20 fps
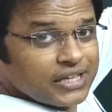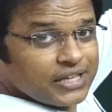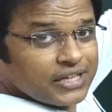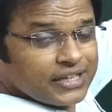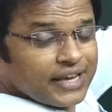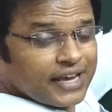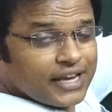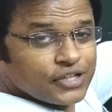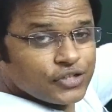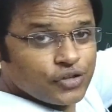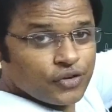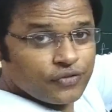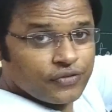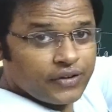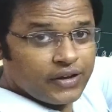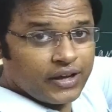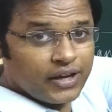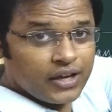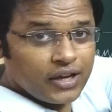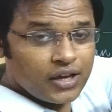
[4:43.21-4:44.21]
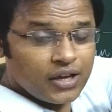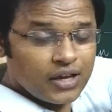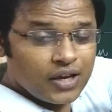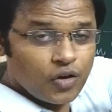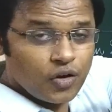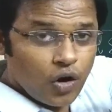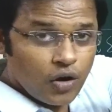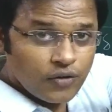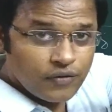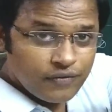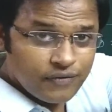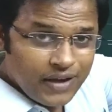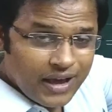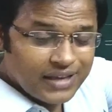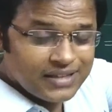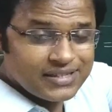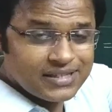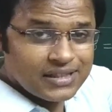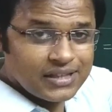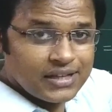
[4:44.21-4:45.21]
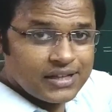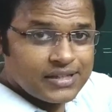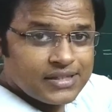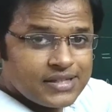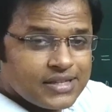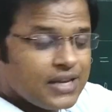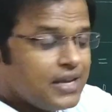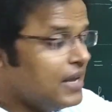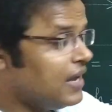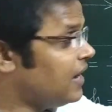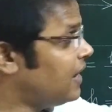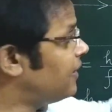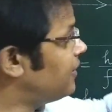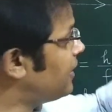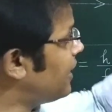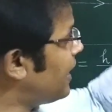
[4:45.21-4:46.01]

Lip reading: in case of a convex lens, and